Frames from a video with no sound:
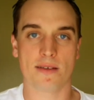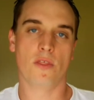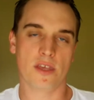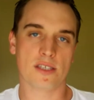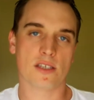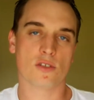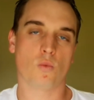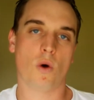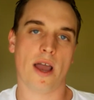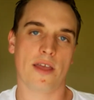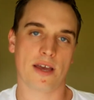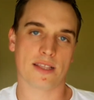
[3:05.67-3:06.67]
This is
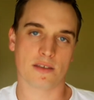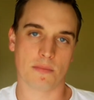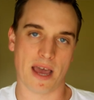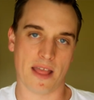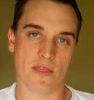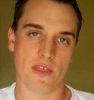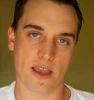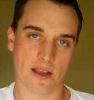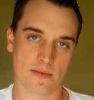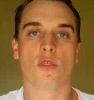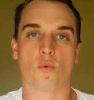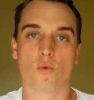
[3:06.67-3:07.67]
why that's a bad thing.
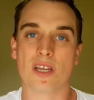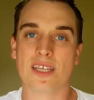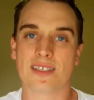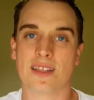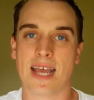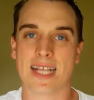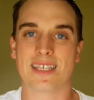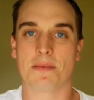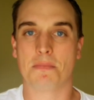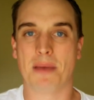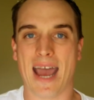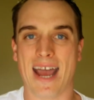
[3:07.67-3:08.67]
The reason that's a
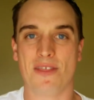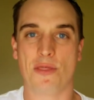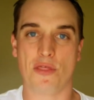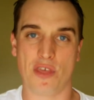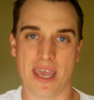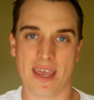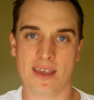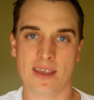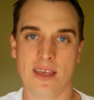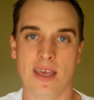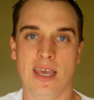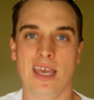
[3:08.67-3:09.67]
bad thing
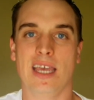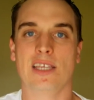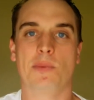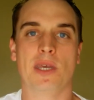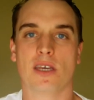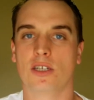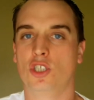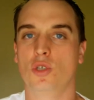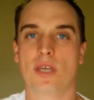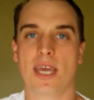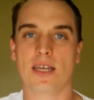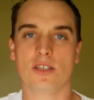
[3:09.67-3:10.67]
is because you
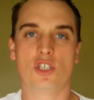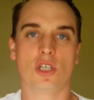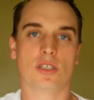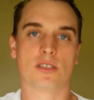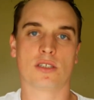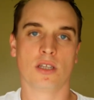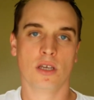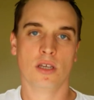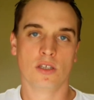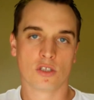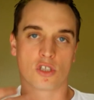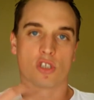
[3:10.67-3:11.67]
can't just
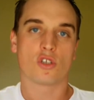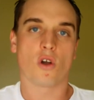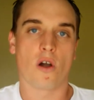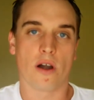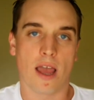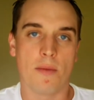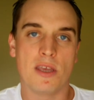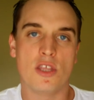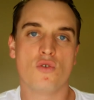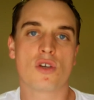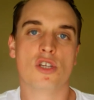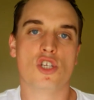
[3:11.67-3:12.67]
start. I mean,
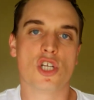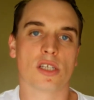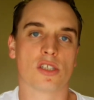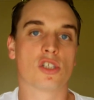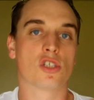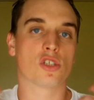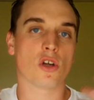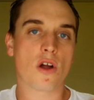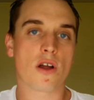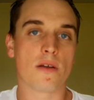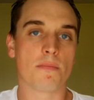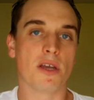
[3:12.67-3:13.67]
you can just
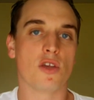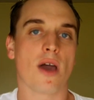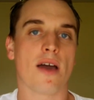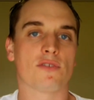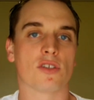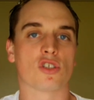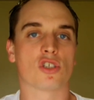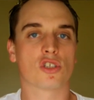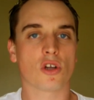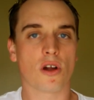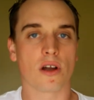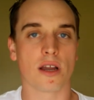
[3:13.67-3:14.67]
start, but you have to
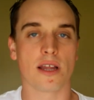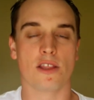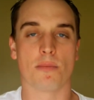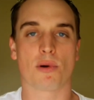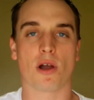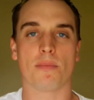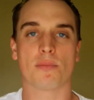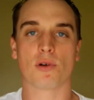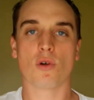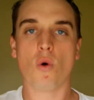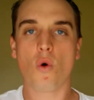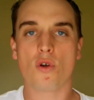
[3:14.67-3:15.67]
start in the
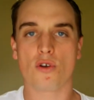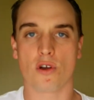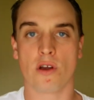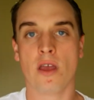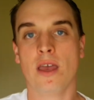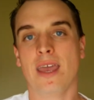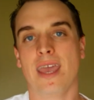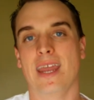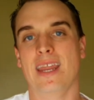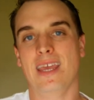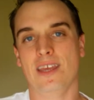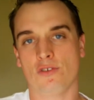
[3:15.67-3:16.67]
proper order
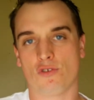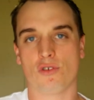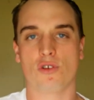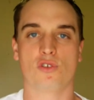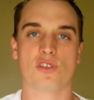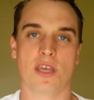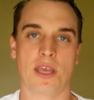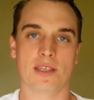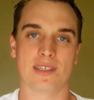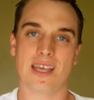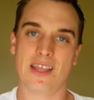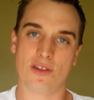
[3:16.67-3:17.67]
and introduce
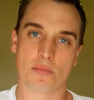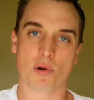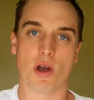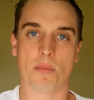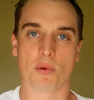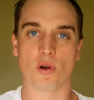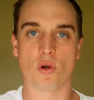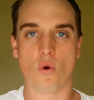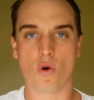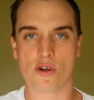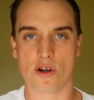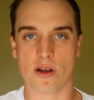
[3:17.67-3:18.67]
things in the proper
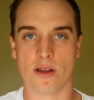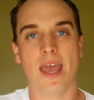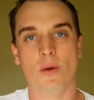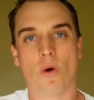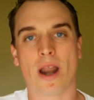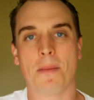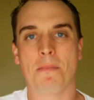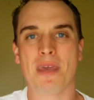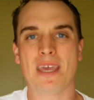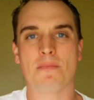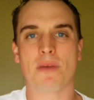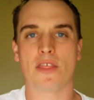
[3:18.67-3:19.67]
order. And what I
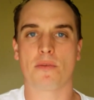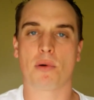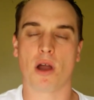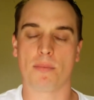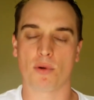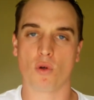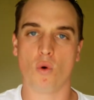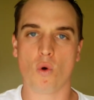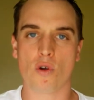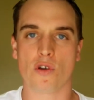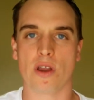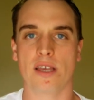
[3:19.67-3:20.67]
mean by the proper
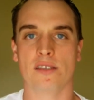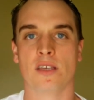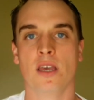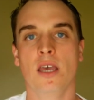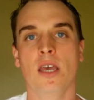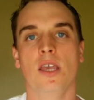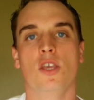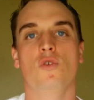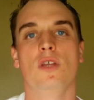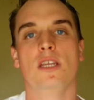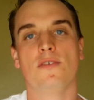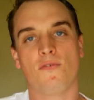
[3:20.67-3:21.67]
order is you
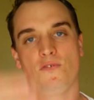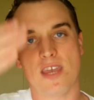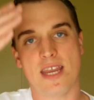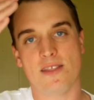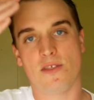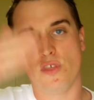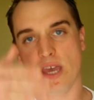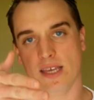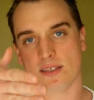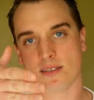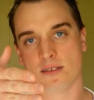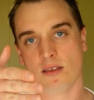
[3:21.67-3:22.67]
need to feed
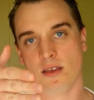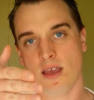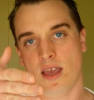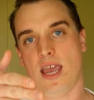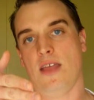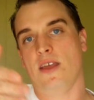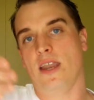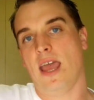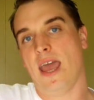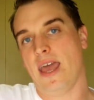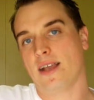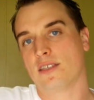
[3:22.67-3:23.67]
this, and then
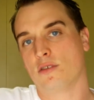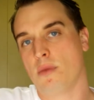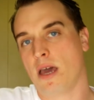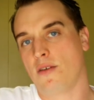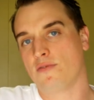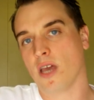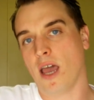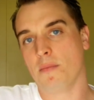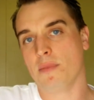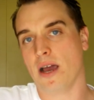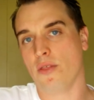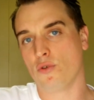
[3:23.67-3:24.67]
X amount of
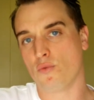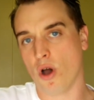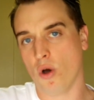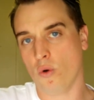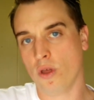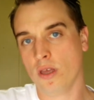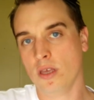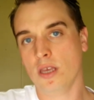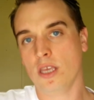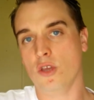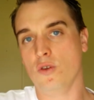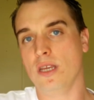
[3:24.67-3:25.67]
time down the road,
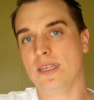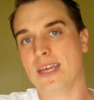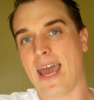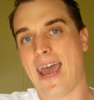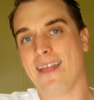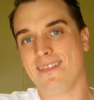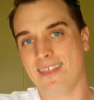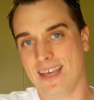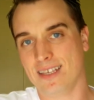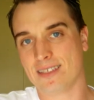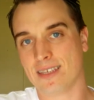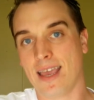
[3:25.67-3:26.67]
you need to add
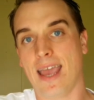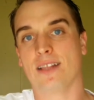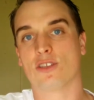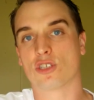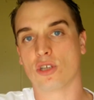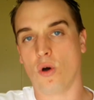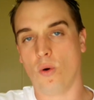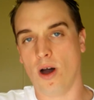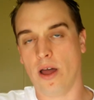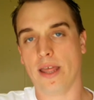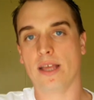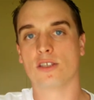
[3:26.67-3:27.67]
this, and so
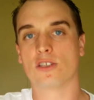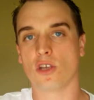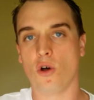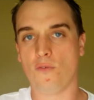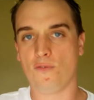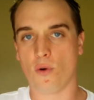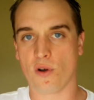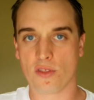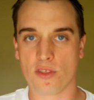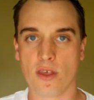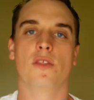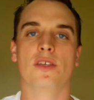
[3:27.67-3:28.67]
on and so
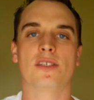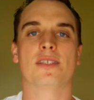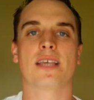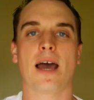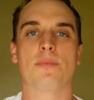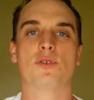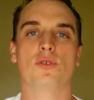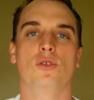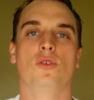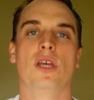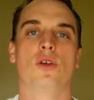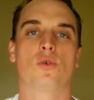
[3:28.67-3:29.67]
forth. This is
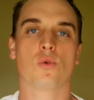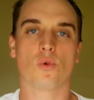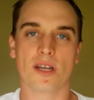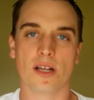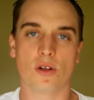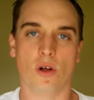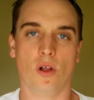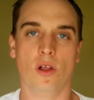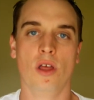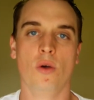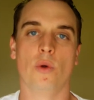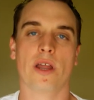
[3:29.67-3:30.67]
absolutely critical
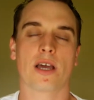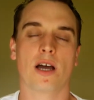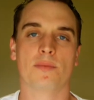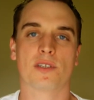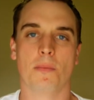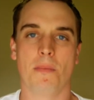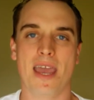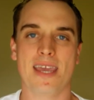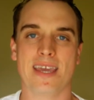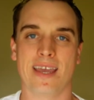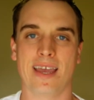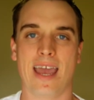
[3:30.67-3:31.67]
when it comes to
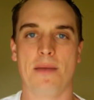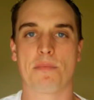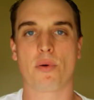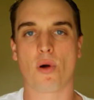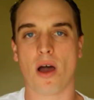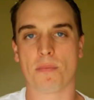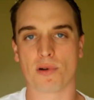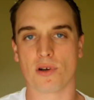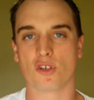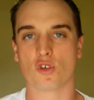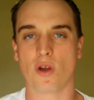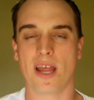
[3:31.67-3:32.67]
making a proper
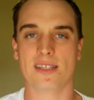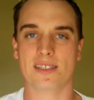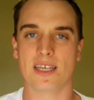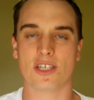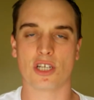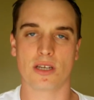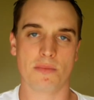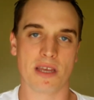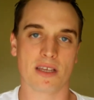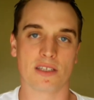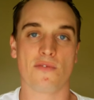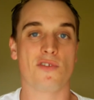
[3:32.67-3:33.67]
transition,
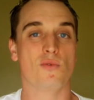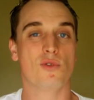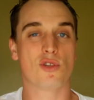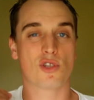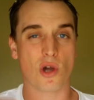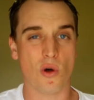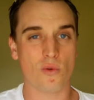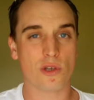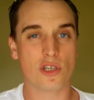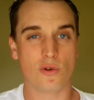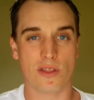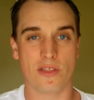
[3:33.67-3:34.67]
because if you don't
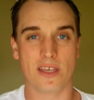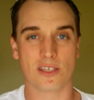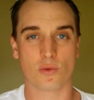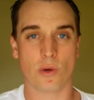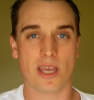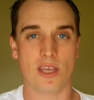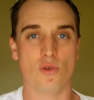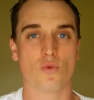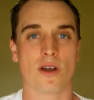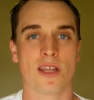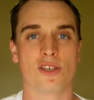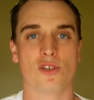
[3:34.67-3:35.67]
do it this way, you
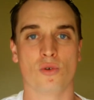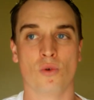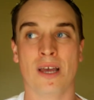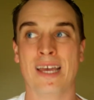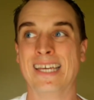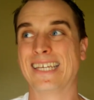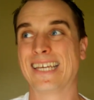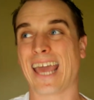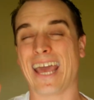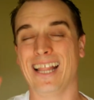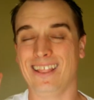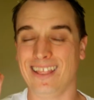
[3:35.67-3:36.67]
run into
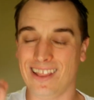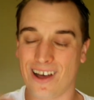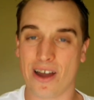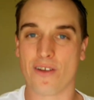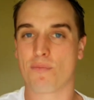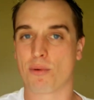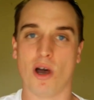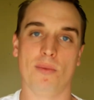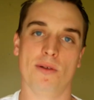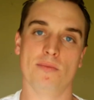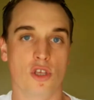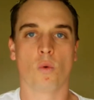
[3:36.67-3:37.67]
a lot of
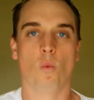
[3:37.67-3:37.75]
problems.